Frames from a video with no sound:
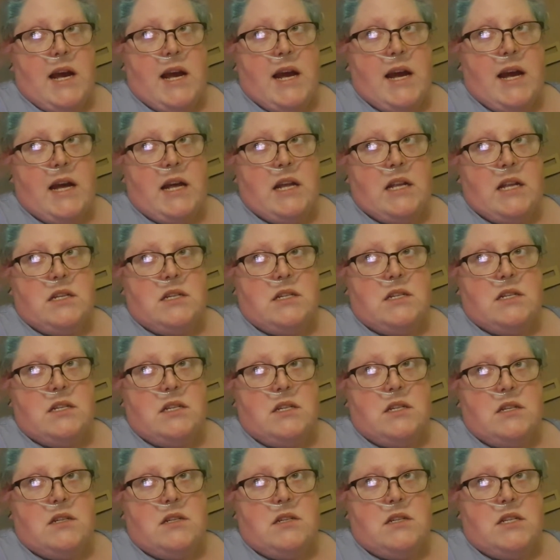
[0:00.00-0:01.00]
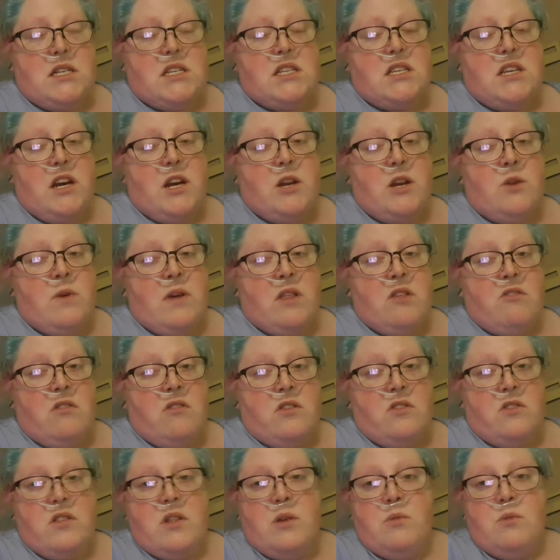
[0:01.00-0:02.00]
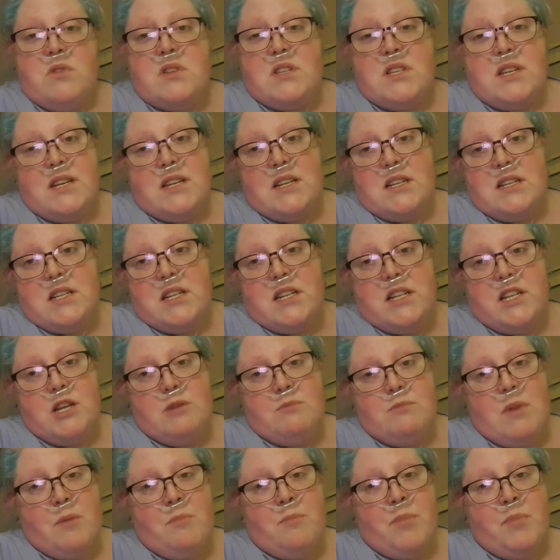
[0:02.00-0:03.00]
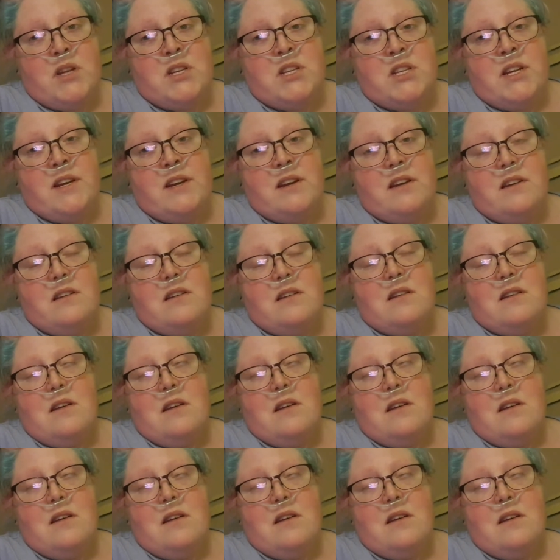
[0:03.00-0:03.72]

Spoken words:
and decide whether or not they want to continue my budget.